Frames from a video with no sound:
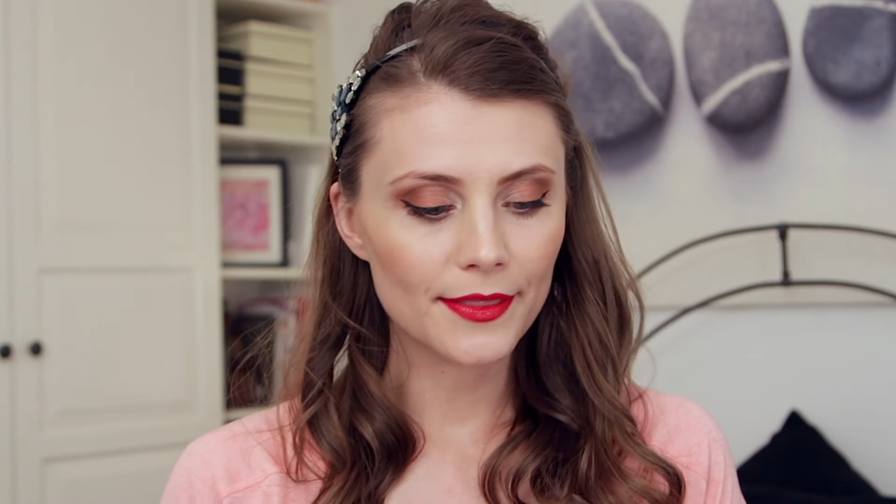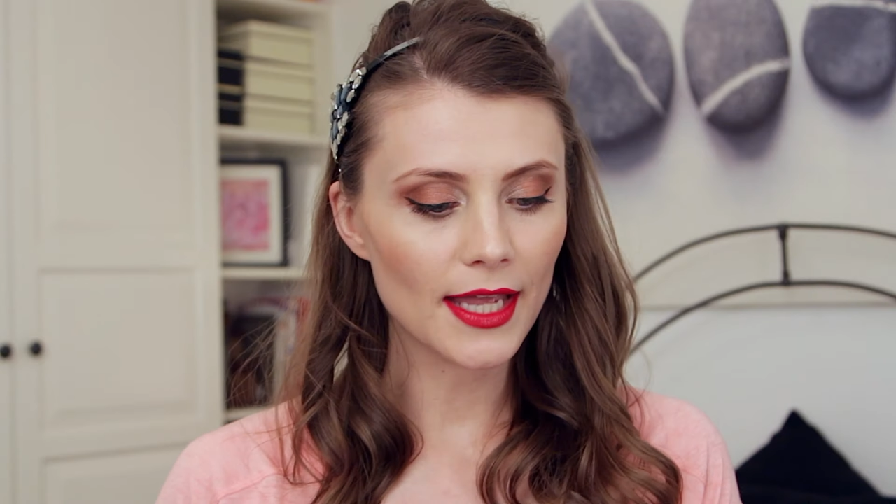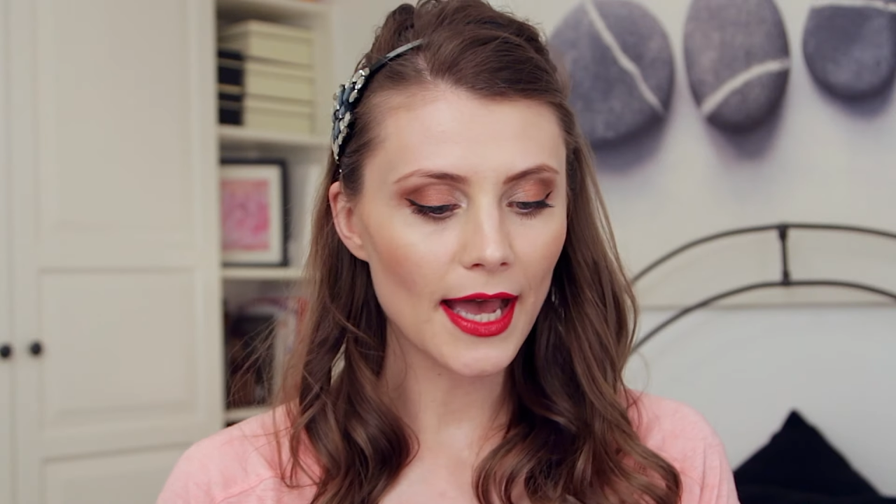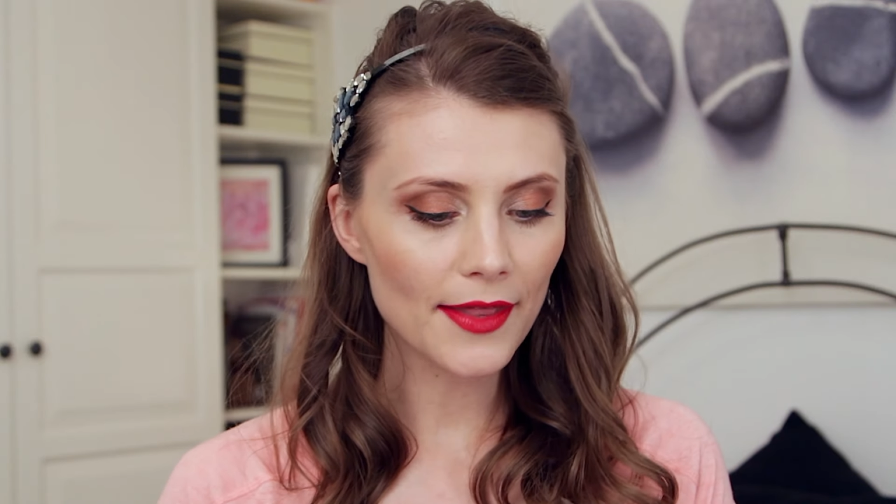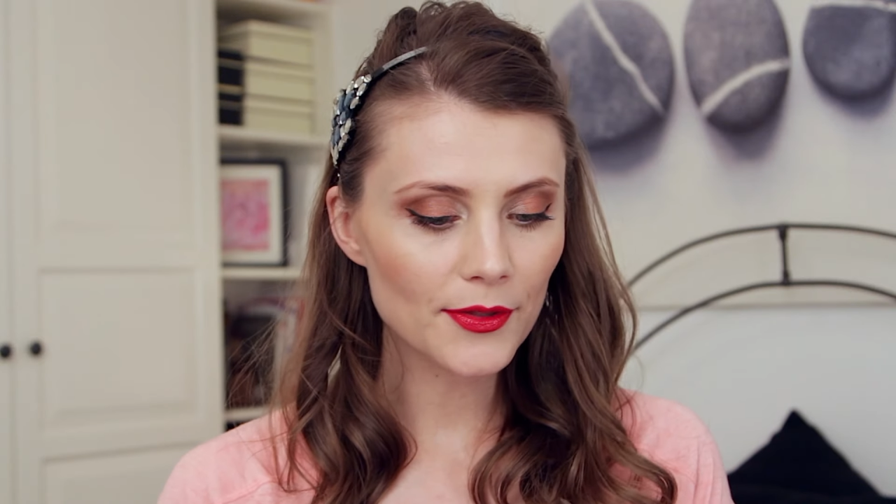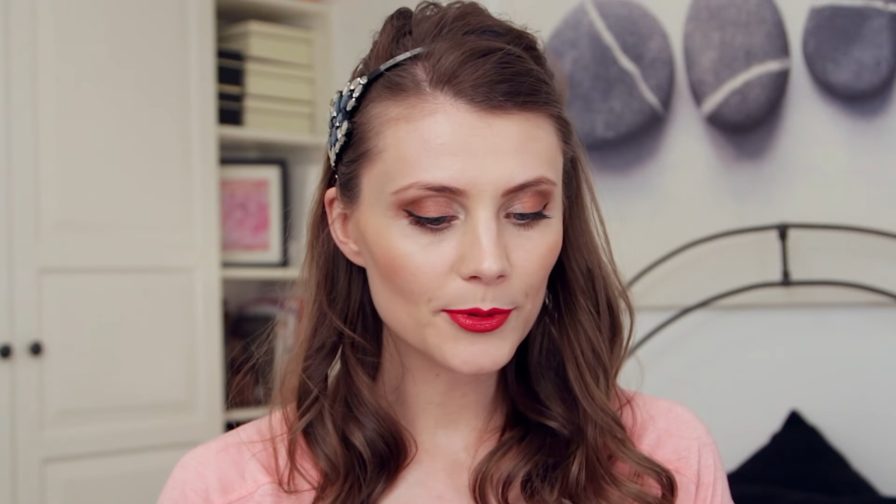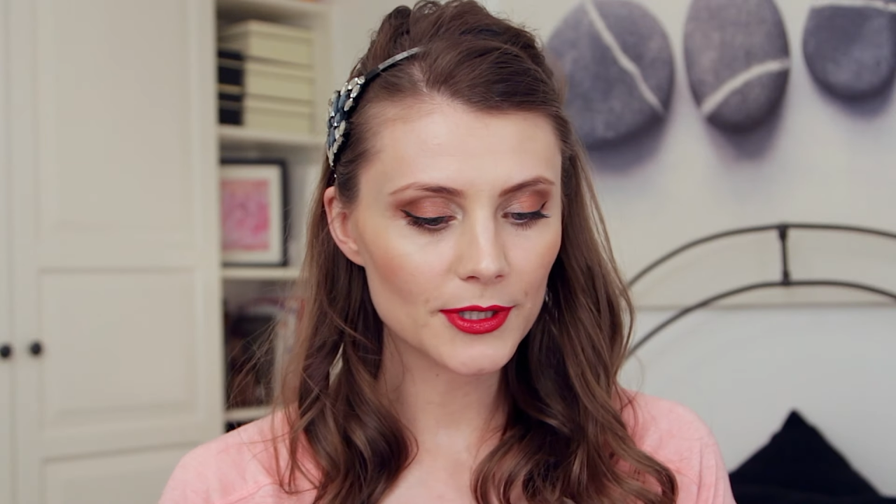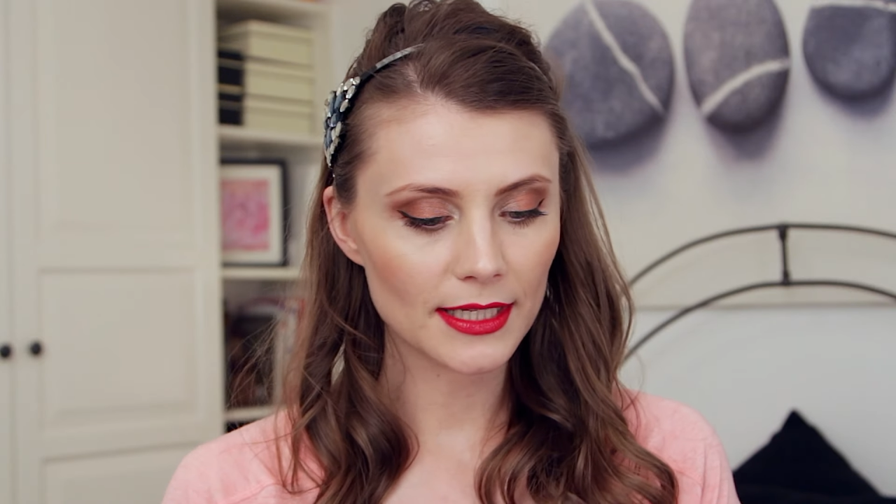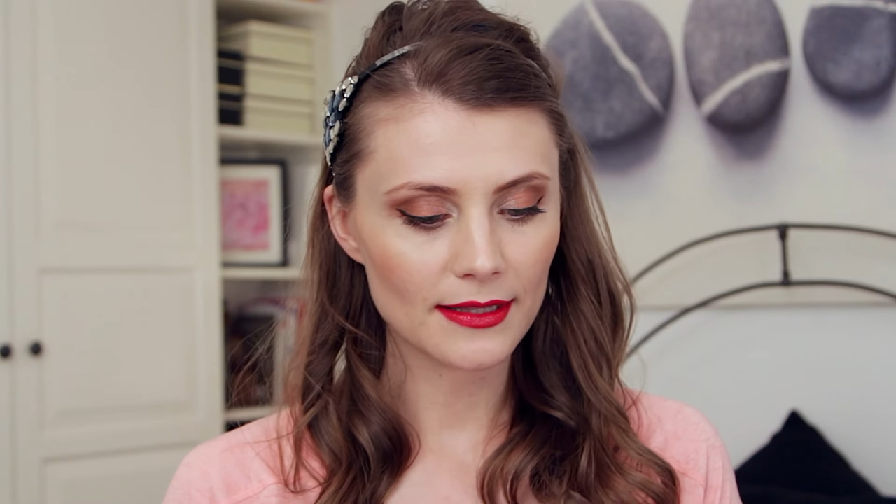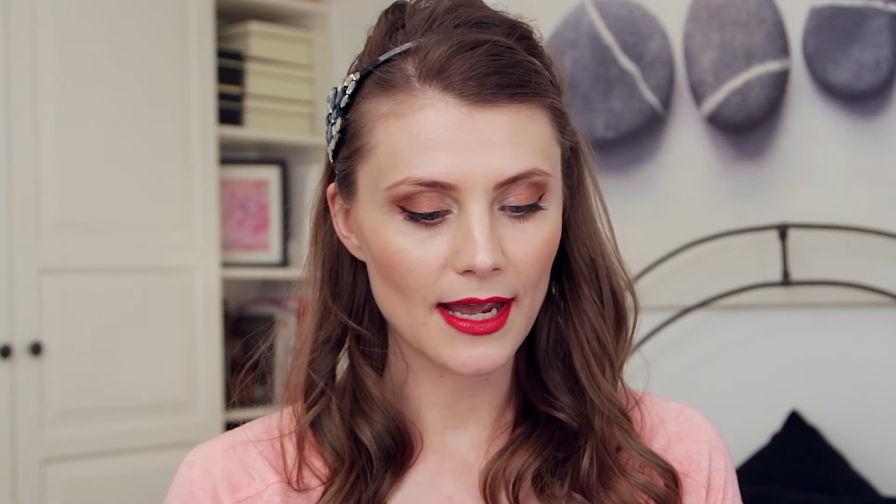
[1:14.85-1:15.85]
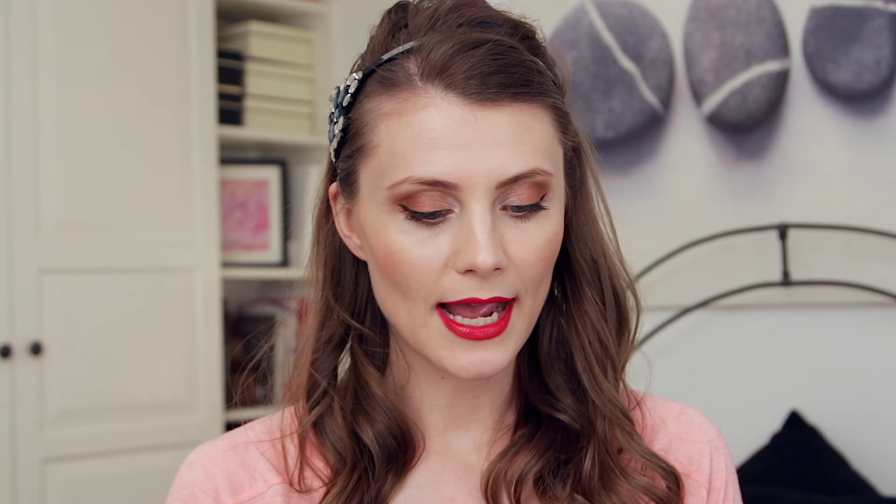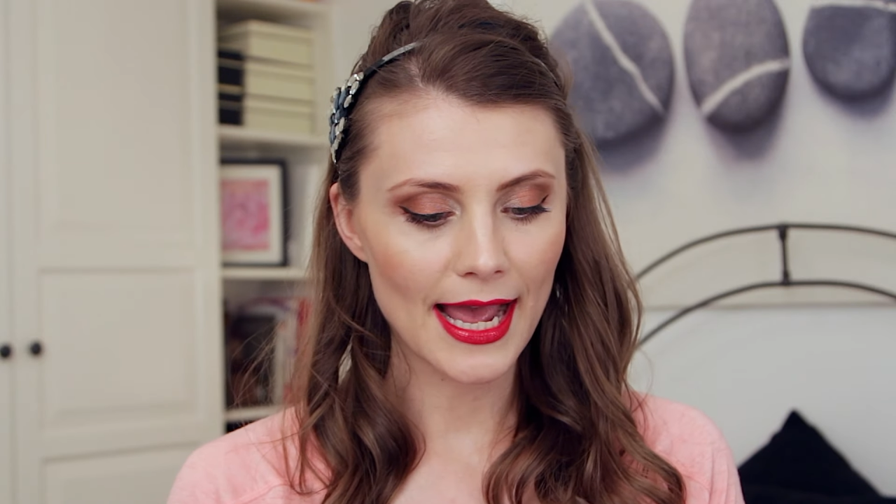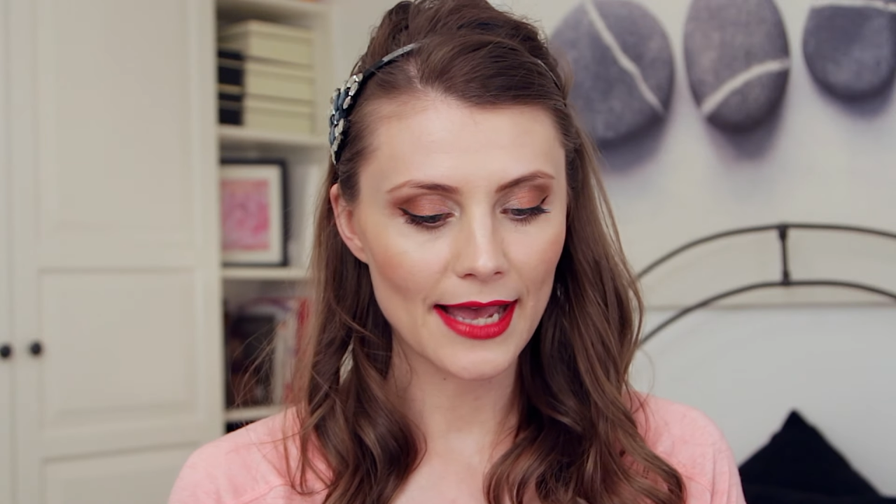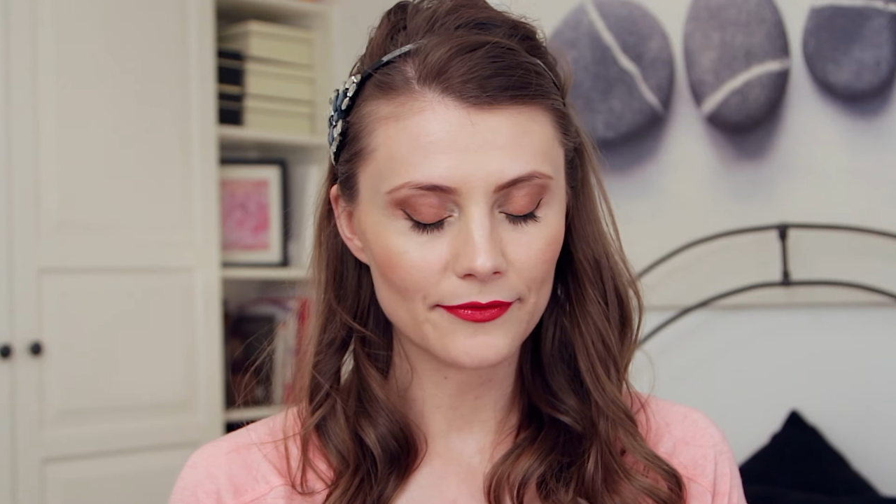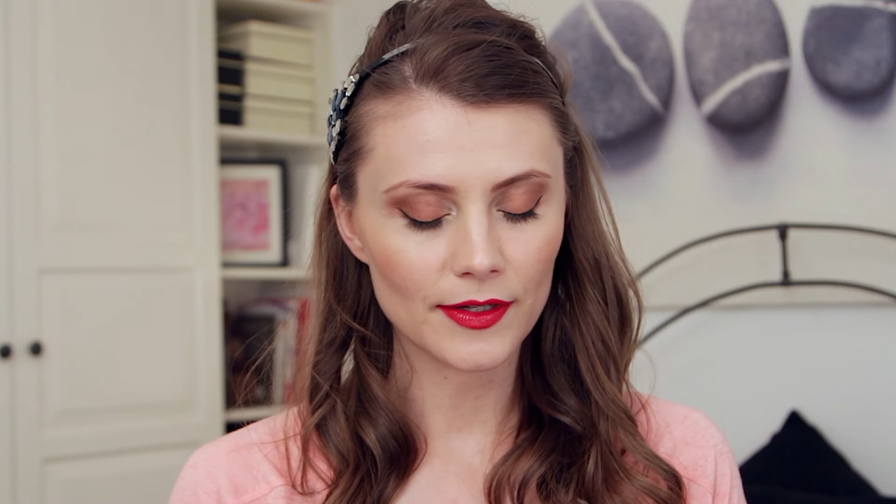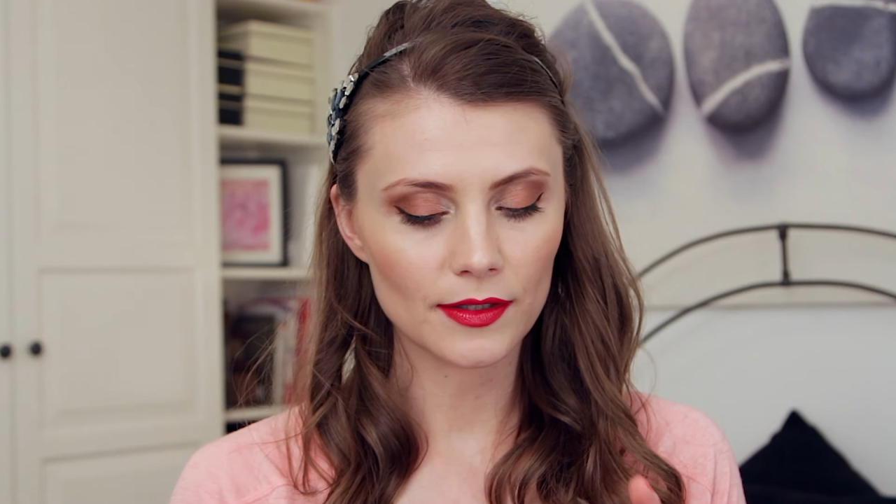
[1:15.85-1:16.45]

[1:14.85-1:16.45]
The other product that I have,